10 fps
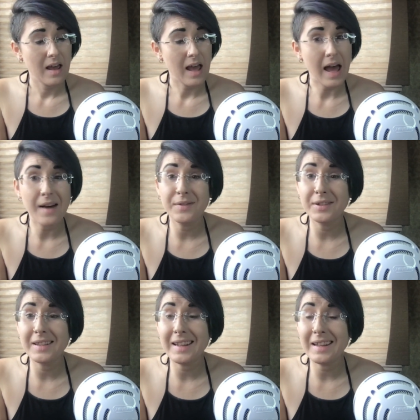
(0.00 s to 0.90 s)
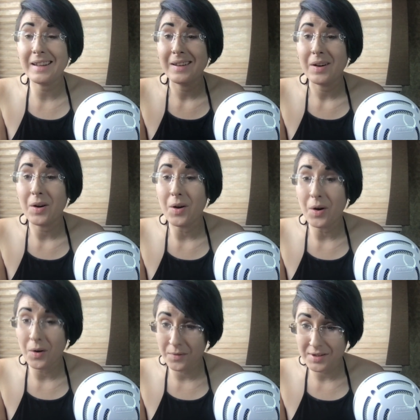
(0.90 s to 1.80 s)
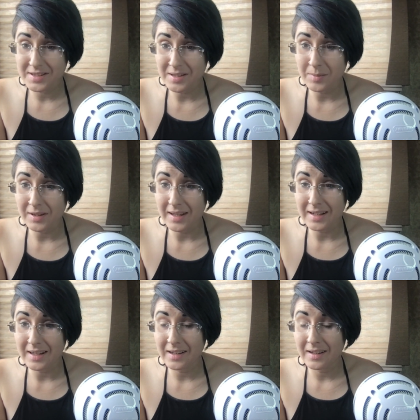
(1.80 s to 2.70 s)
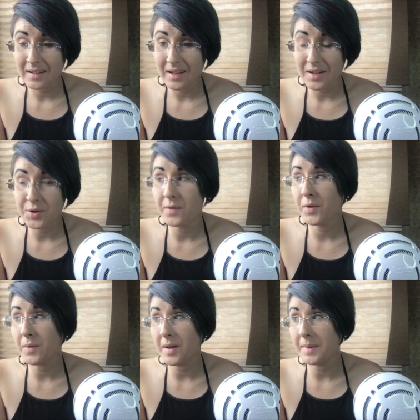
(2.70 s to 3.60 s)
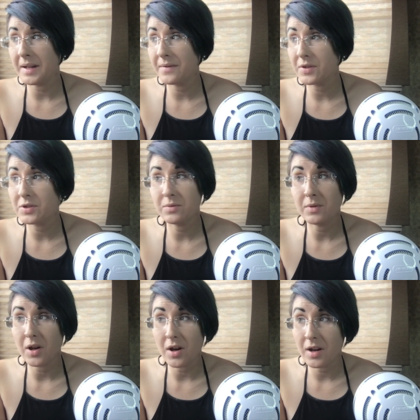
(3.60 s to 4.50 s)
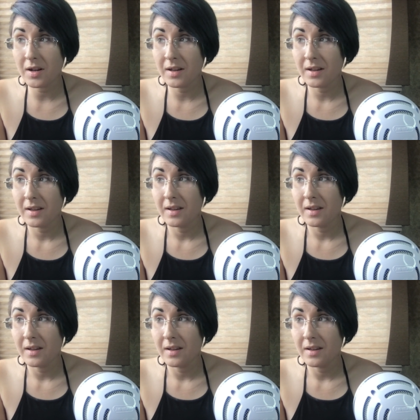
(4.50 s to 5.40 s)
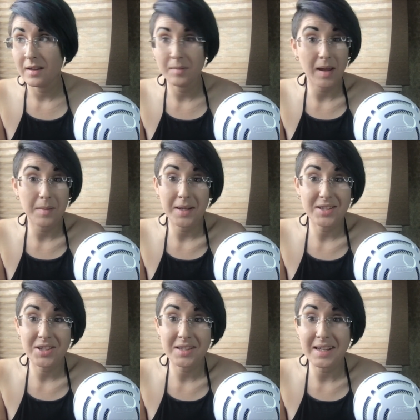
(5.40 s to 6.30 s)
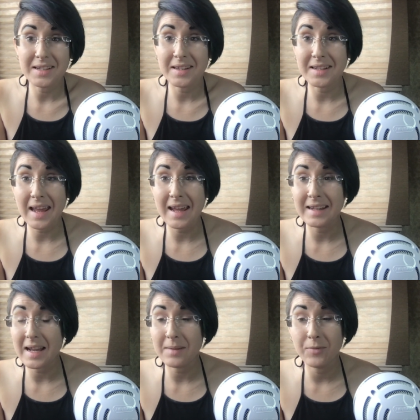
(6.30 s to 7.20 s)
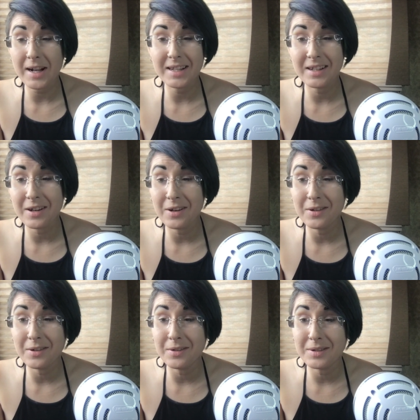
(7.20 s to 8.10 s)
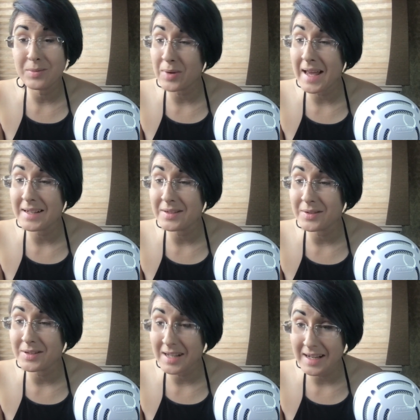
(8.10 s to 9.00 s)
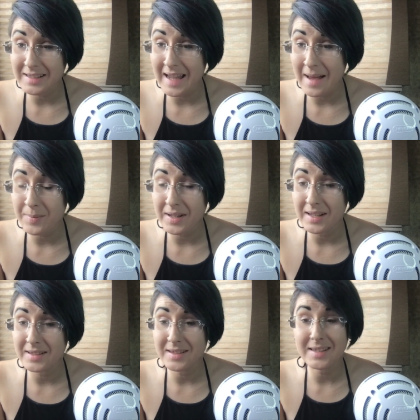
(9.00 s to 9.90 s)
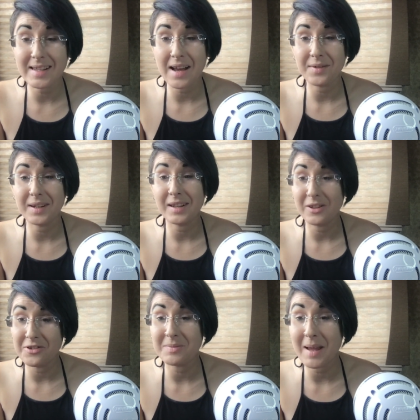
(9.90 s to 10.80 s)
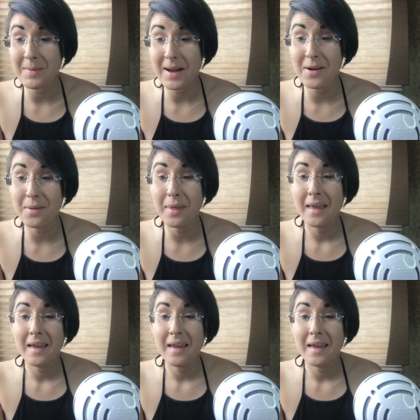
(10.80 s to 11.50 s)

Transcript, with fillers: heavily overstimulating and overwhelming for too long, and maybe it's just the end of the day and I'm ready to go to bed or take a nap and sit down and close my mouth,